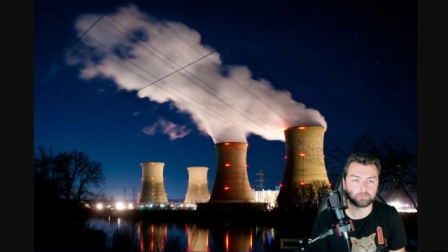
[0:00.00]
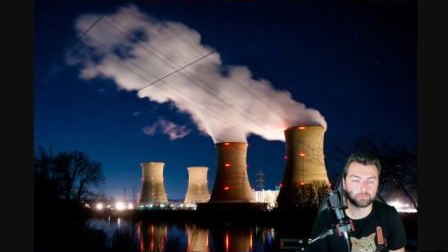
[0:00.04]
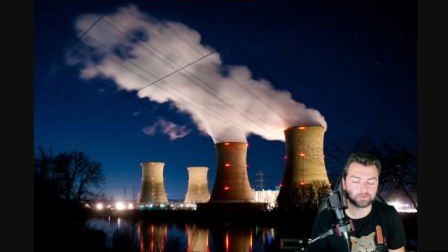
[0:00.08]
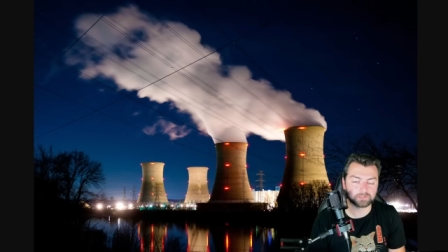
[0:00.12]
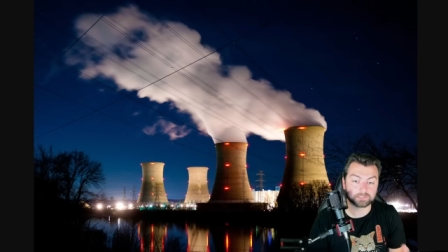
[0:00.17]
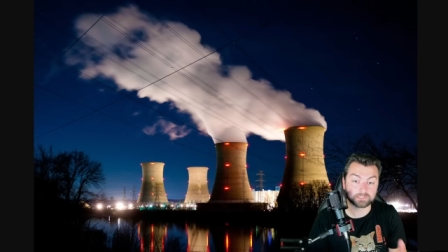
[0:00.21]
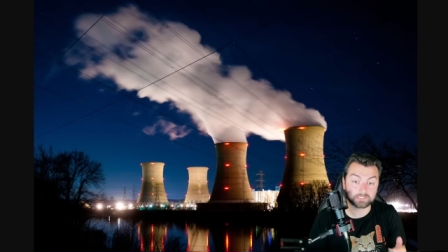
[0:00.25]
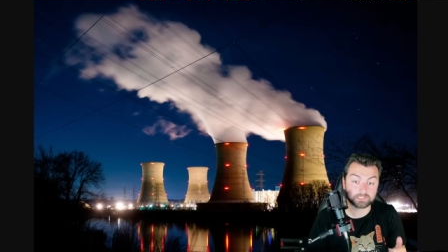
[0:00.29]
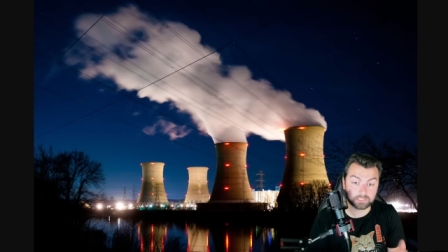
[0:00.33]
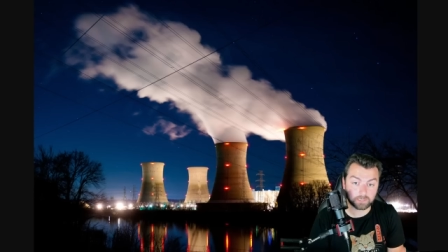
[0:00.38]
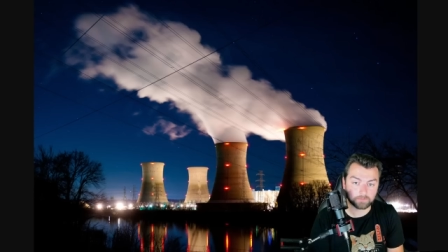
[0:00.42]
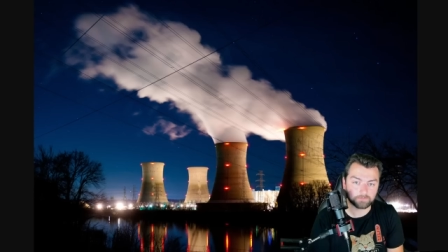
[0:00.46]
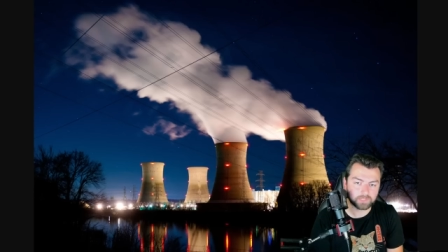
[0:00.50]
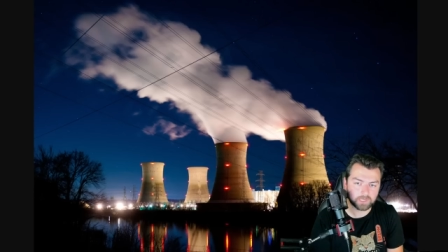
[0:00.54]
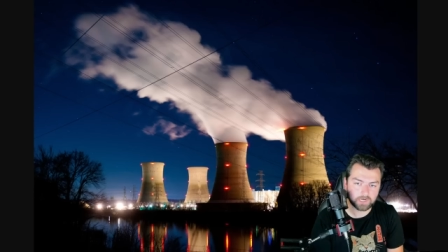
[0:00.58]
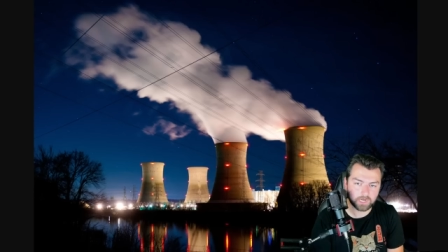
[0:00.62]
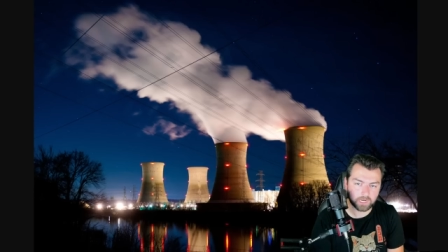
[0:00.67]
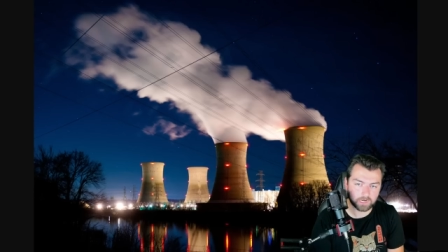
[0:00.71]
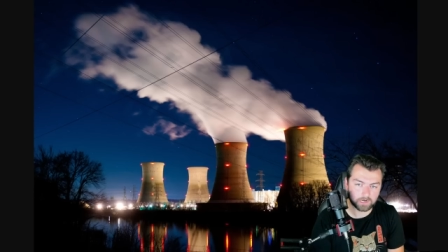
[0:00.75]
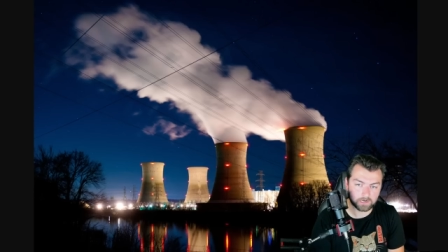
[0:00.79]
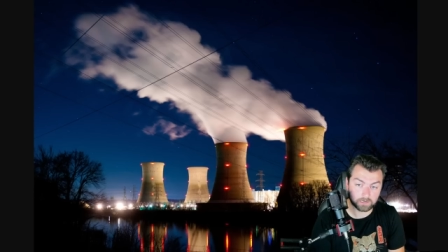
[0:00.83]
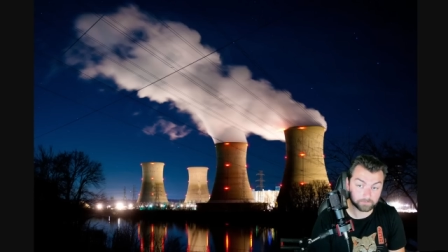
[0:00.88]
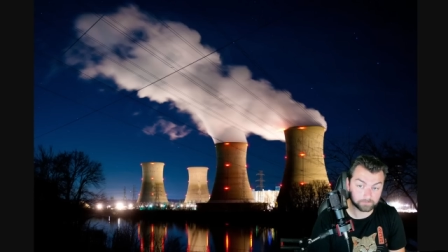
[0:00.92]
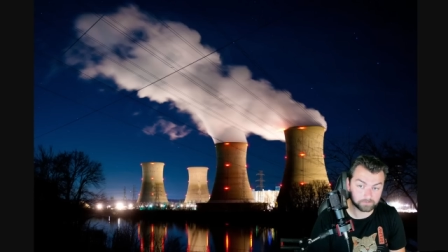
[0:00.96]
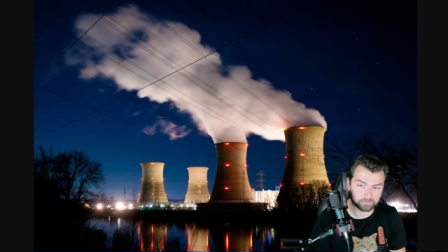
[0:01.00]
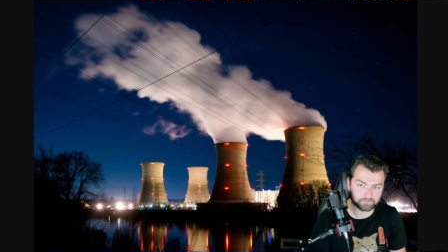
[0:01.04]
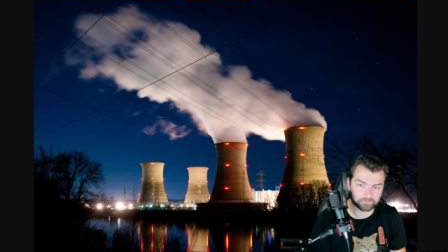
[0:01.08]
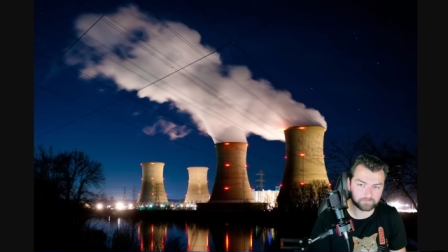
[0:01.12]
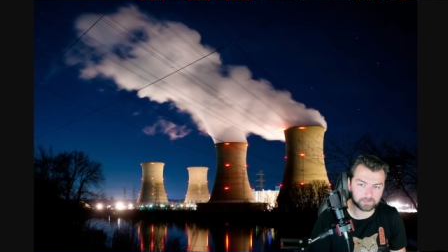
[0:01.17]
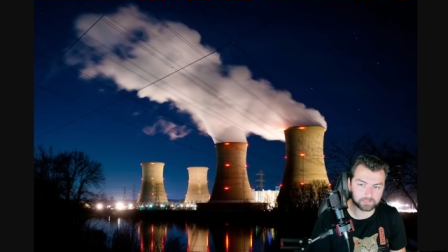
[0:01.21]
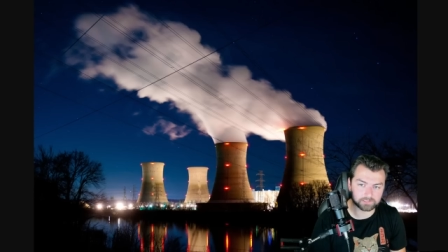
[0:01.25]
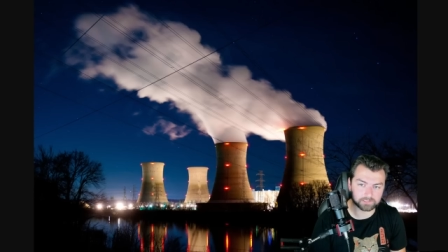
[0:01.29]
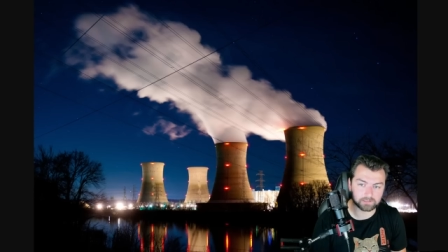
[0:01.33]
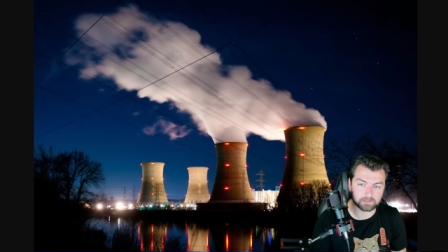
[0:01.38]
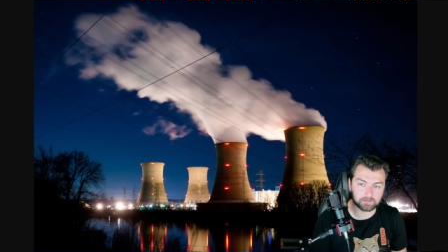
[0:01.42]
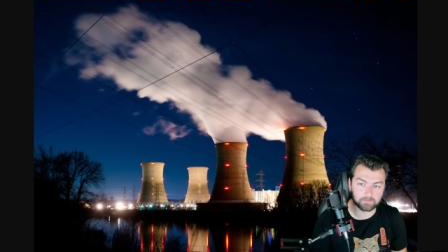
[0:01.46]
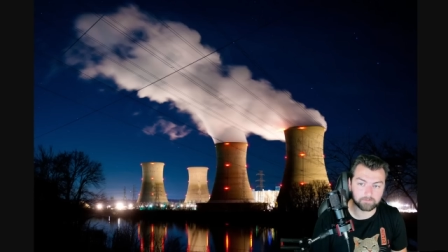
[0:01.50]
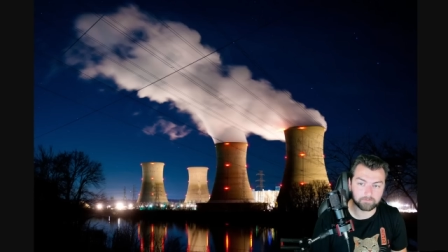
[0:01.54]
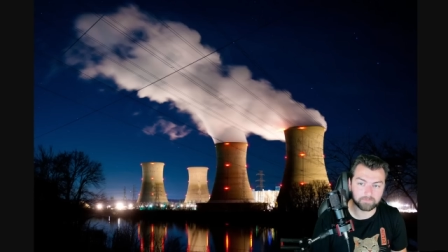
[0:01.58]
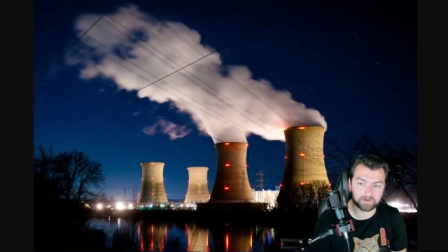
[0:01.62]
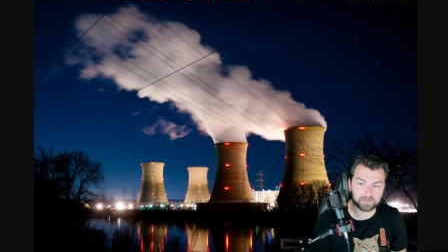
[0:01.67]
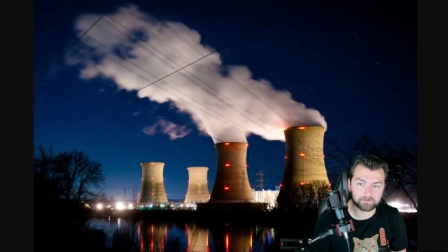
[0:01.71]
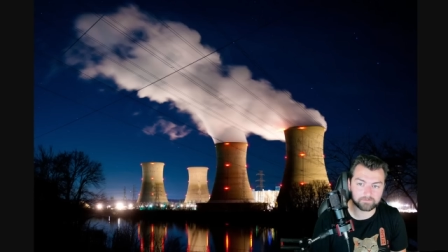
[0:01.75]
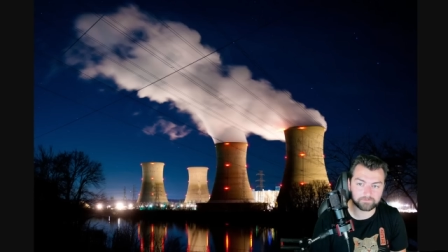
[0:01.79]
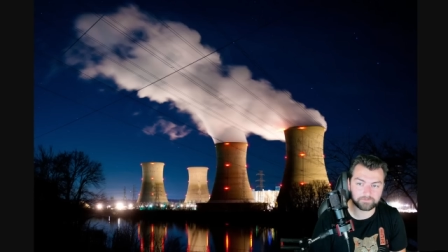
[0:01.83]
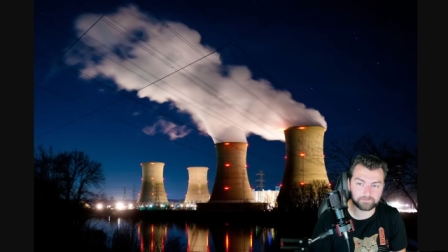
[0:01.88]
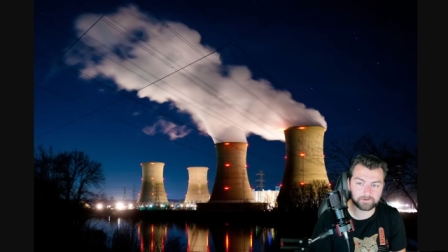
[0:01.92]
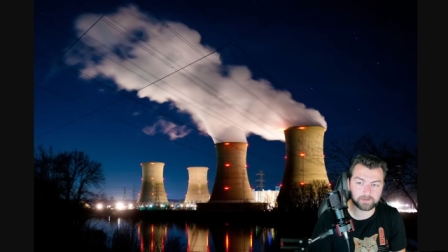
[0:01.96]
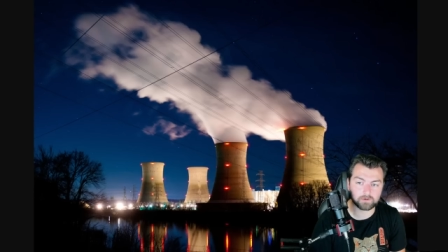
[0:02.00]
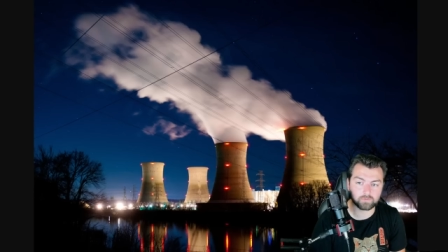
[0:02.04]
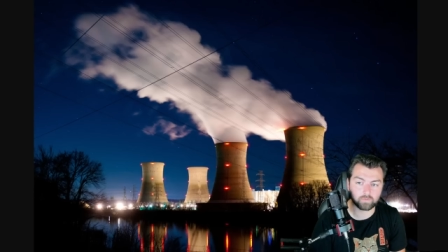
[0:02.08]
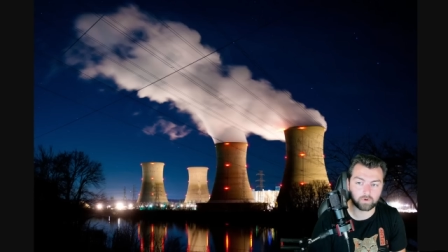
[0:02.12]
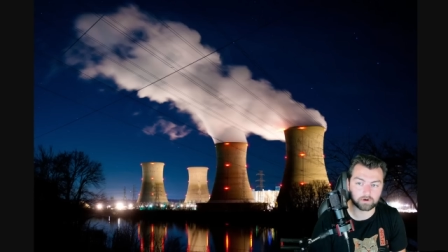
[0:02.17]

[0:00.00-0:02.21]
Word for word: but something ended up preventing the main feed